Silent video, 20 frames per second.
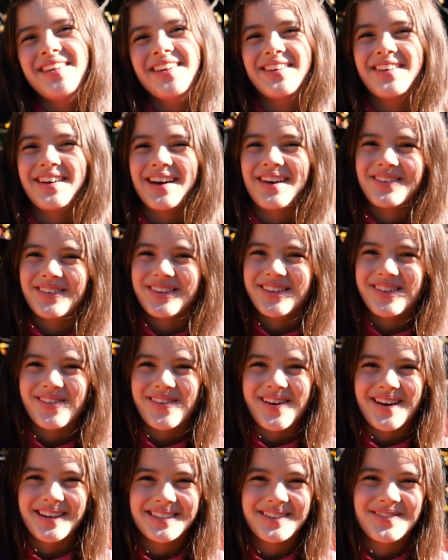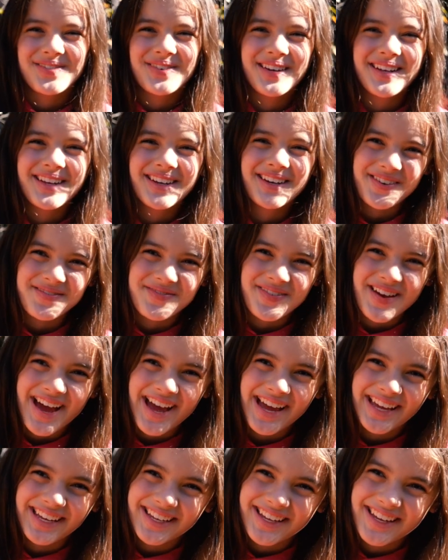we grabbed one of the rocks and put it in our
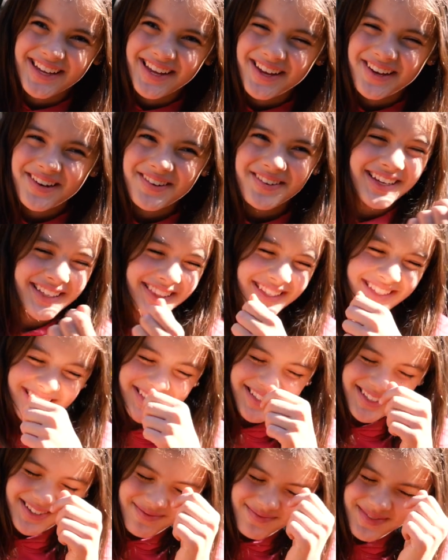bag. We're like, this is a